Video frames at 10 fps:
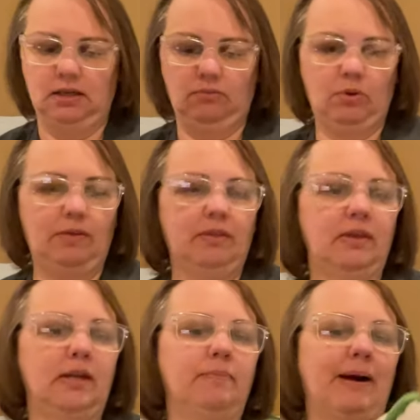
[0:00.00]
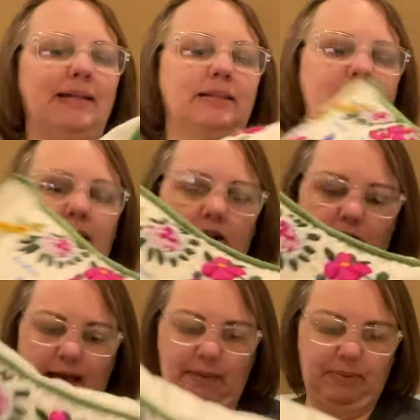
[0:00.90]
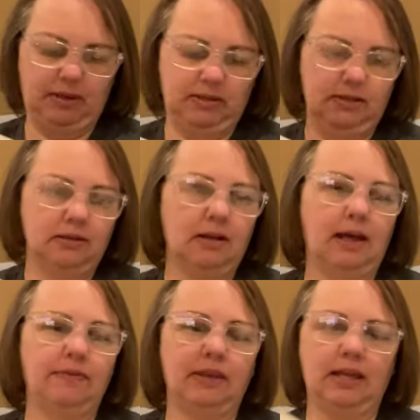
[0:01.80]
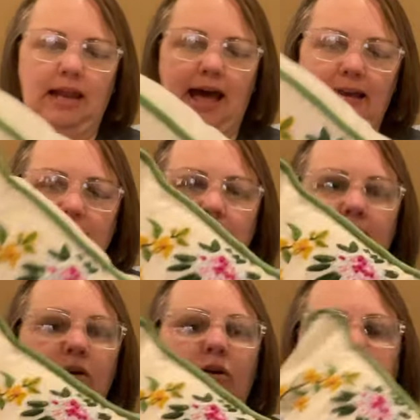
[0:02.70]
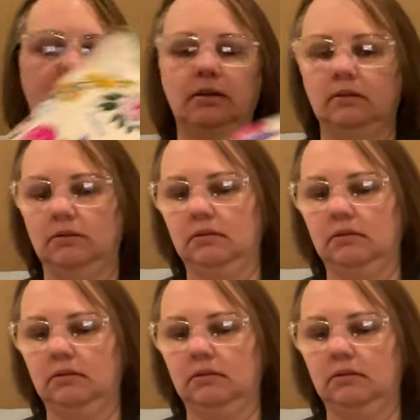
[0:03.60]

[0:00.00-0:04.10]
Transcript: when the bicentennial happened. I think it had a date on it.